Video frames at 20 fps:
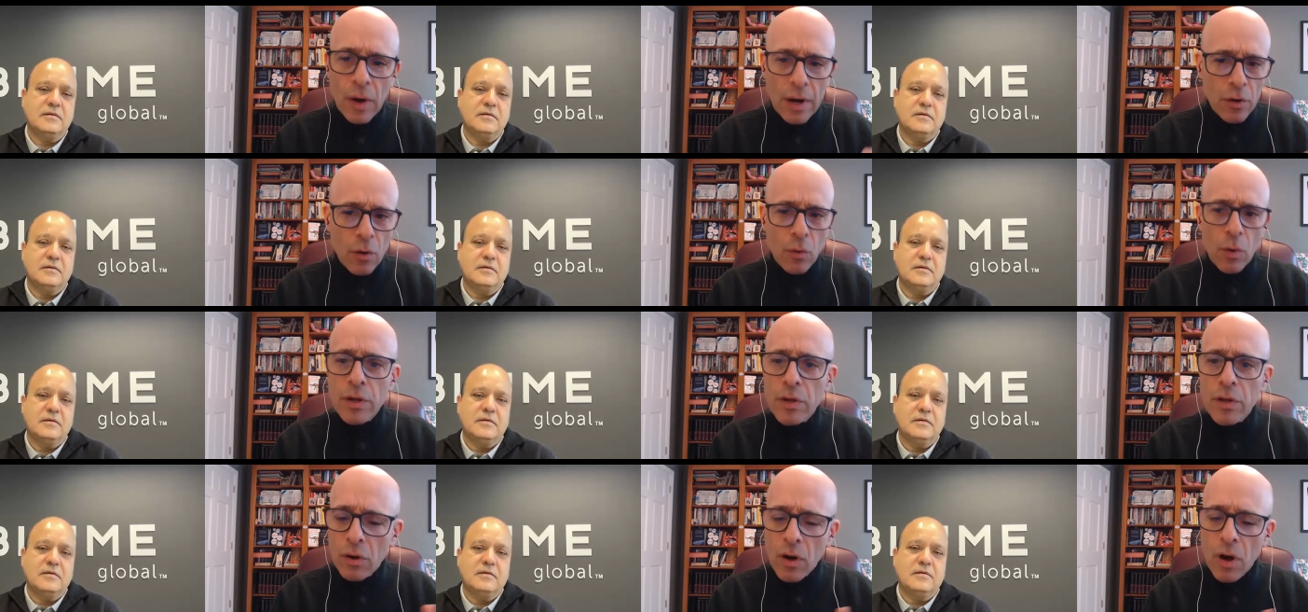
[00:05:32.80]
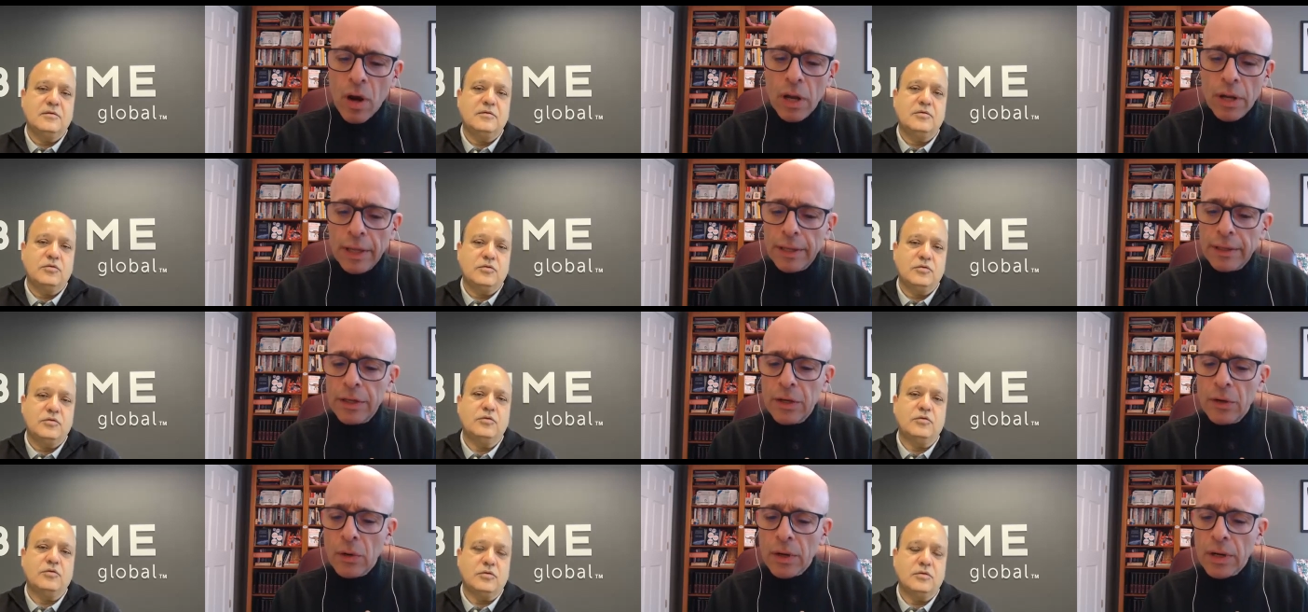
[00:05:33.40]
Speaker 1: i know what you're
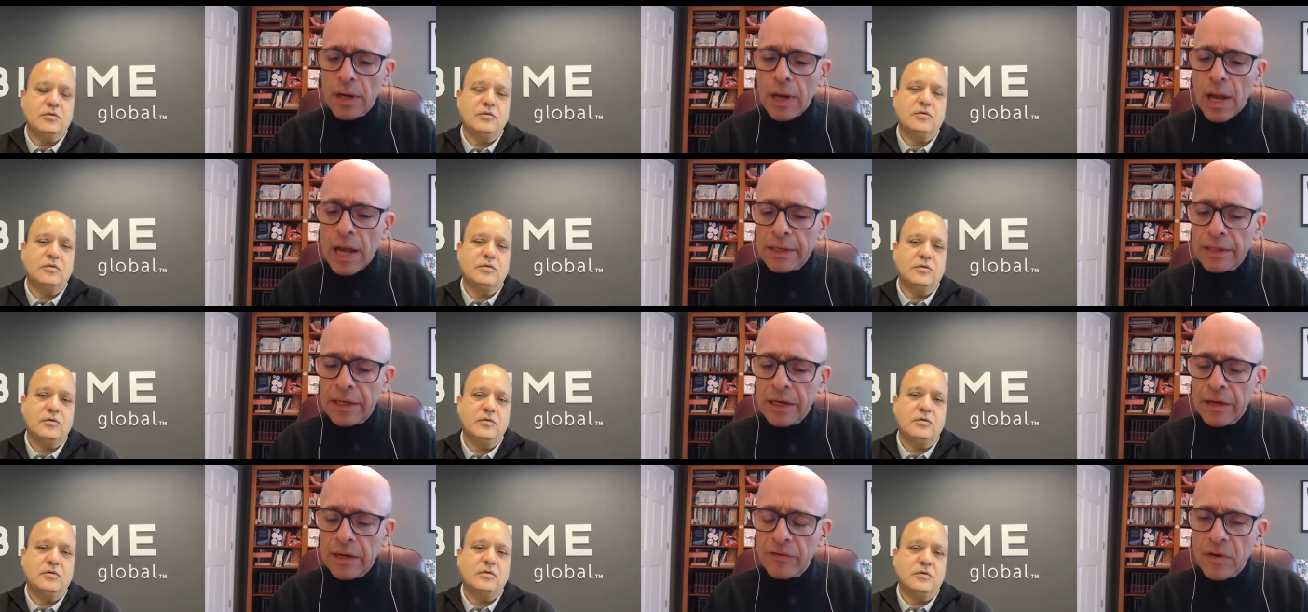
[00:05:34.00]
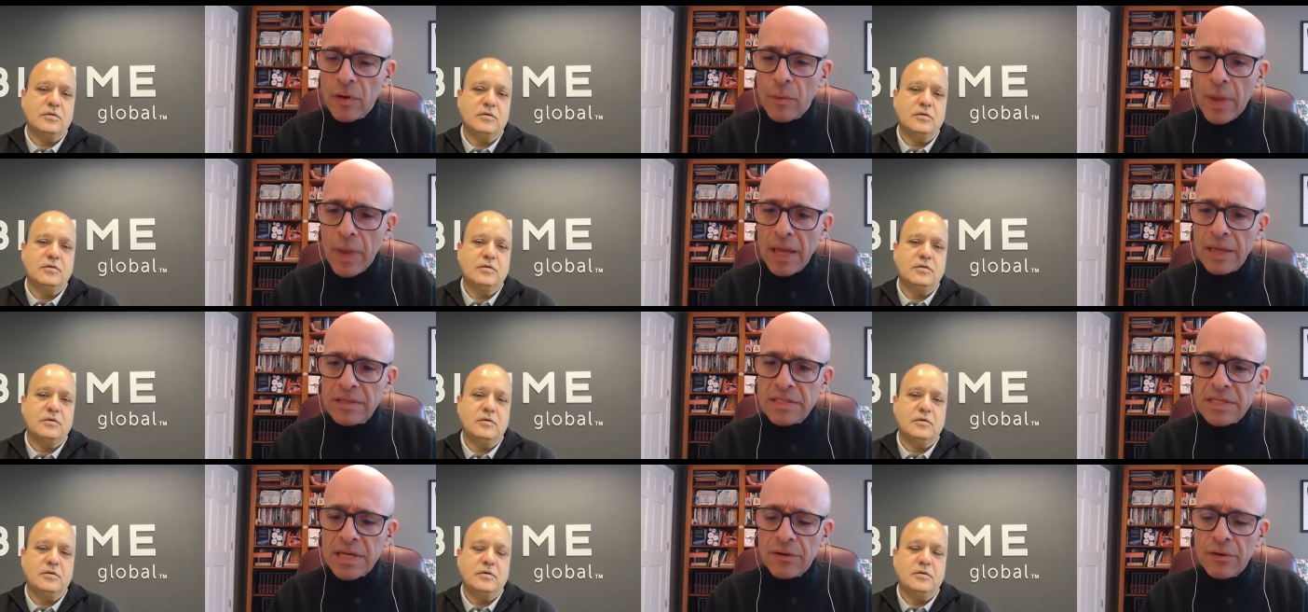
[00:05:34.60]
calling you know cognitive
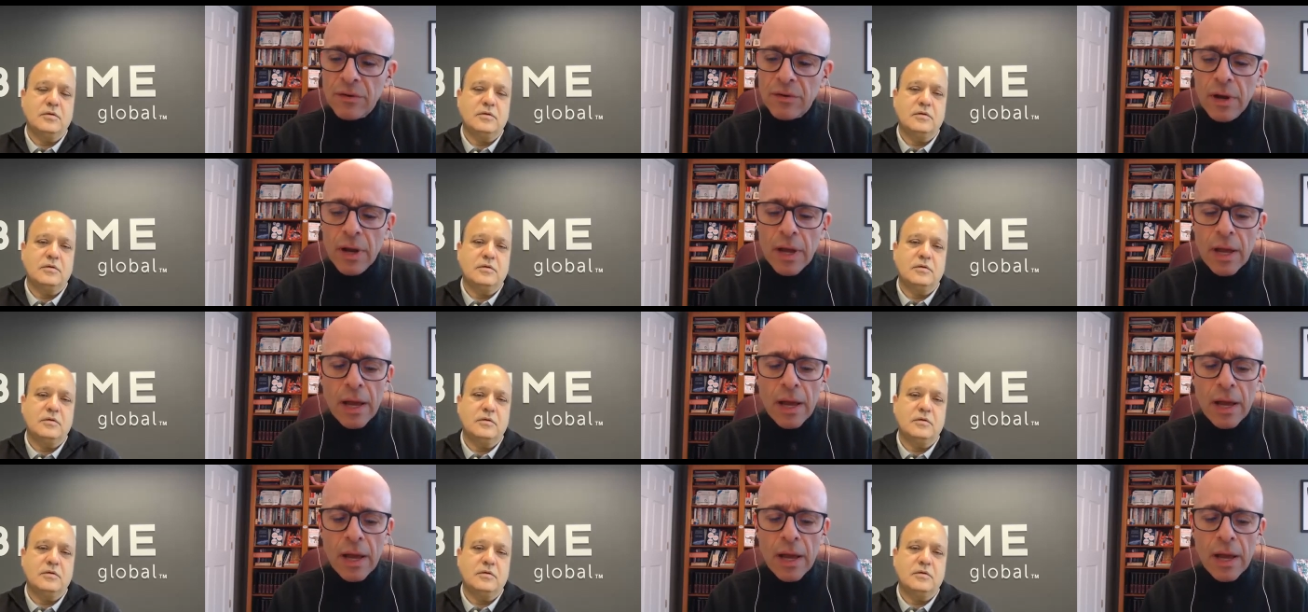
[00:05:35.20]
command center